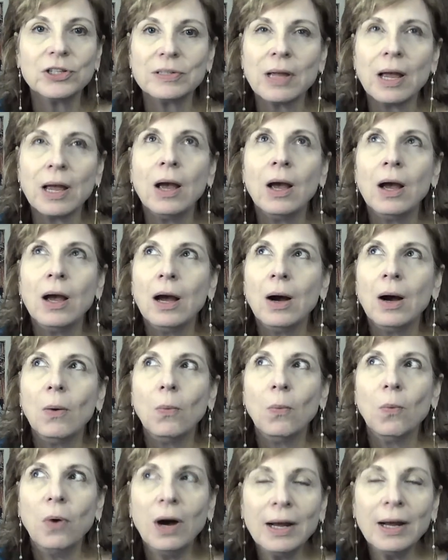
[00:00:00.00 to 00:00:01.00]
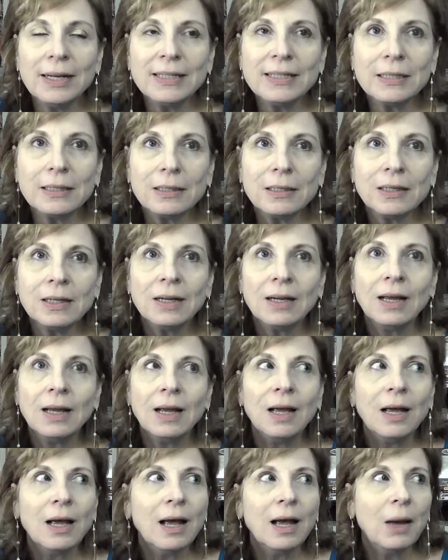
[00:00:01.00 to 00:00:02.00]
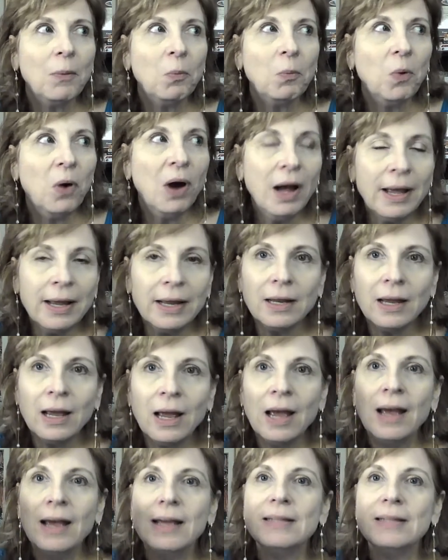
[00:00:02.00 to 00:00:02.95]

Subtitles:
Just what? What?